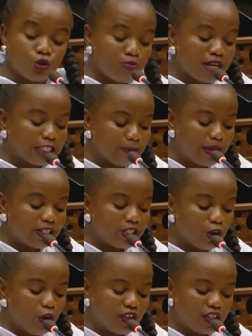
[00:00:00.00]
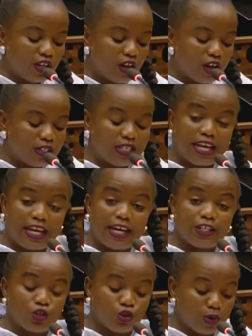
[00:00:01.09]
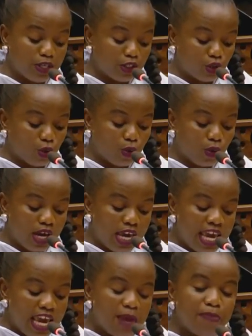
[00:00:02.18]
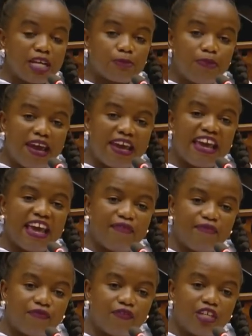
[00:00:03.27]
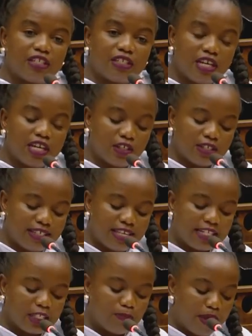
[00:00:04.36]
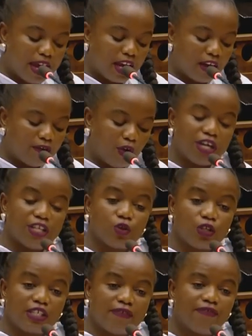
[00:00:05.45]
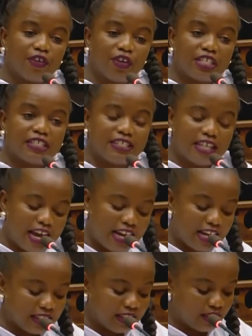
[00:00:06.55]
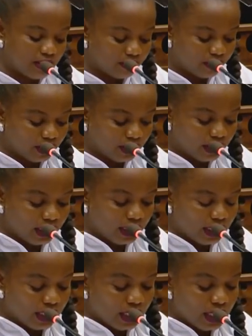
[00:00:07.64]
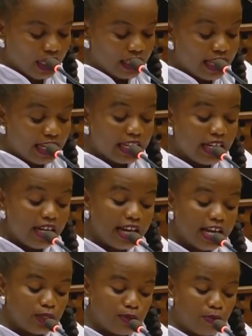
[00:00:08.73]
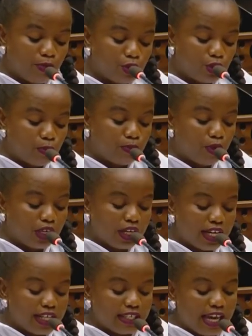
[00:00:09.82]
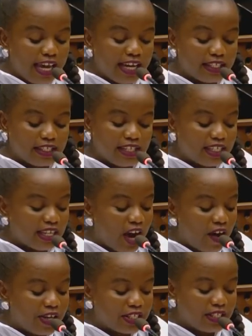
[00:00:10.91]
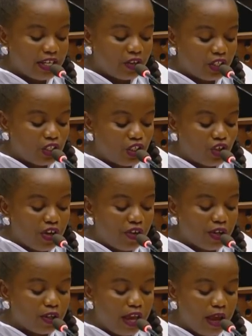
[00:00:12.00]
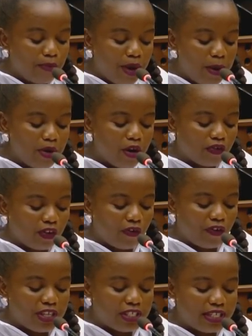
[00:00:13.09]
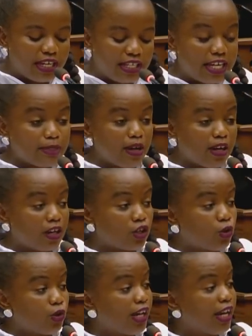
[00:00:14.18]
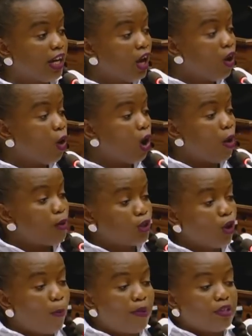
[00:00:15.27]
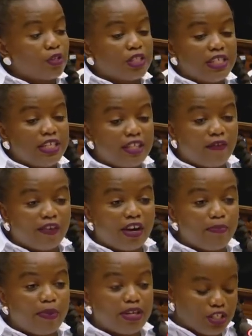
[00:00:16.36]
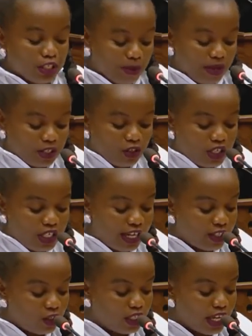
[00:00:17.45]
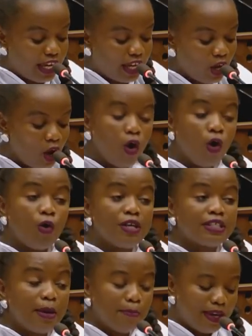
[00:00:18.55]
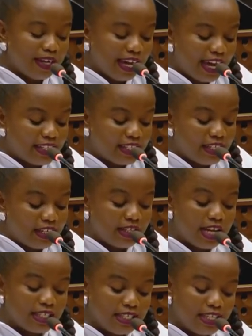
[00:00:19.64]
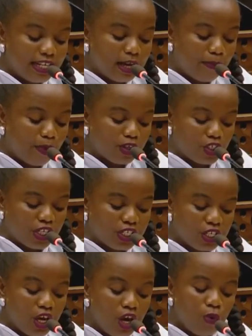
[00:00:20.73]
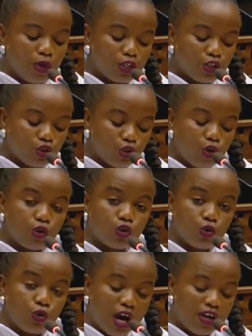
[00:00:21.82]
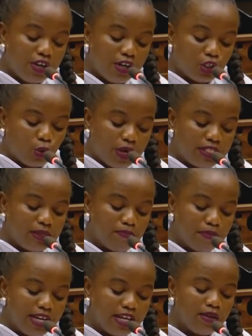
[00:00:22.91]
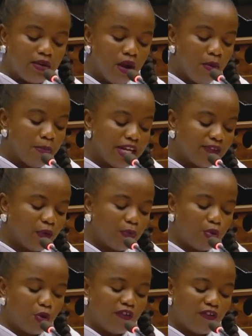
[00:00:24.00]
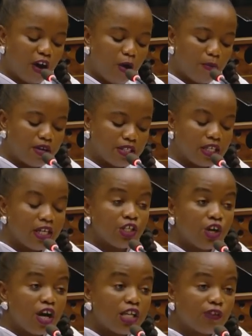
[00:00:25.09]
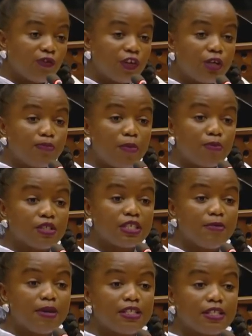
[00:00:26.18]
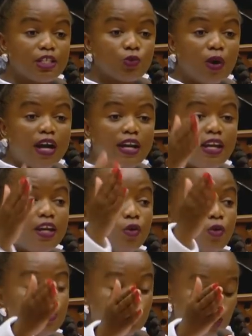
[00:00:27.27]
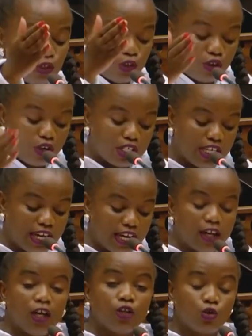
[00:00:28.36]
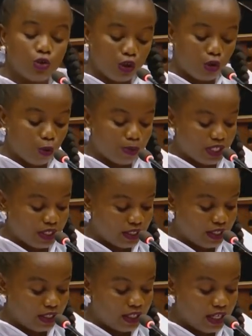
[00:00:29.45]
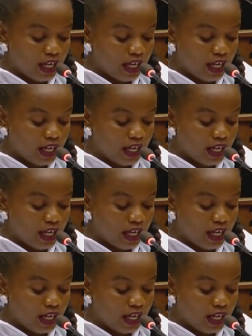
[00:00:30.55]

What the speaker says: Zuma spent over the last decade doing so. He must pay every single cent back for his odoriferous sagas. Second in line to be brought to book is the ANC's current Secretary General and Premier of the Free State, Ace Magashule, who I was hoping to see in the front benches but is not here today, who is implicated in the Estina project, which saw 220 million meant for poor farmers transferred by Phumzile van Damme, who is also not here, to the Guptas.